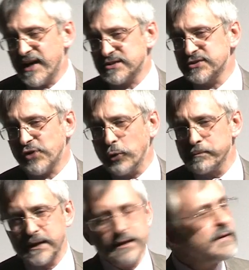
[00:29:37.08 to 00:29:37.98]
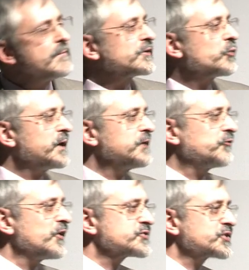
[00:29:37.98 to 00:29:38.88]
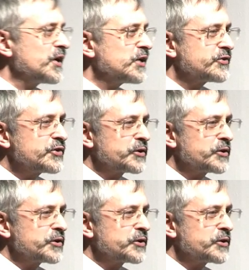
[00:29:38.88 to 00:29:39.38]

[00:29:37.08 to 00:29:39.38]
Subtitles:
In fact, he told me that when he first heard